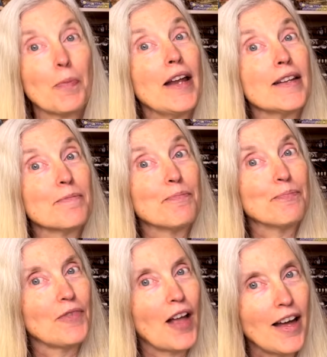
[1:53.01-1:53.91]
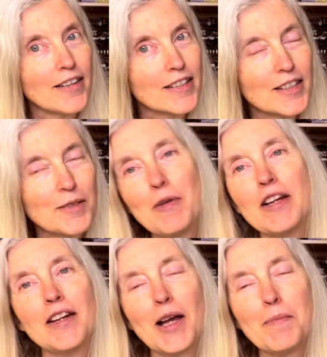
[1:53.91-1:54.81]
but not the
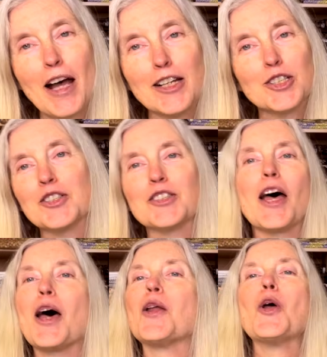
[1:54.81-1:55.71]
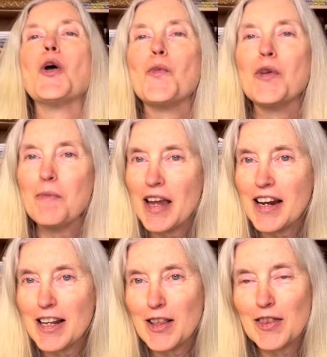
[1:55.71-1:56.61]
mini 9 patches that we
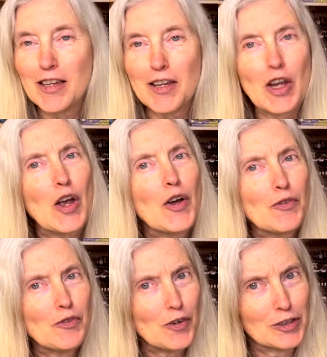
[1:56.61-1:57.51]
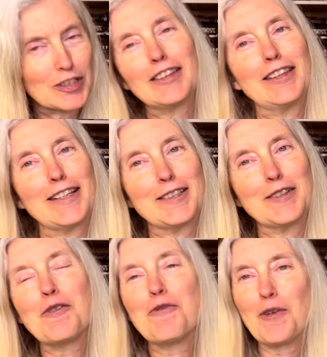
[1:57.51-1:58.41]
made in the first
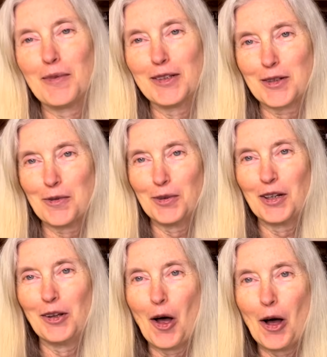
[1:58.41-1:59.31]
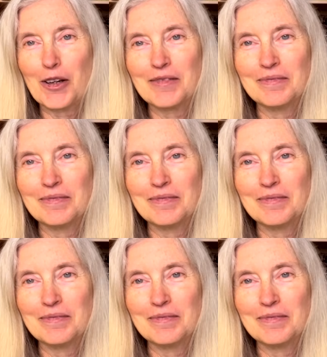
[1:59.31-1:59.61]
lesson from this quilt along.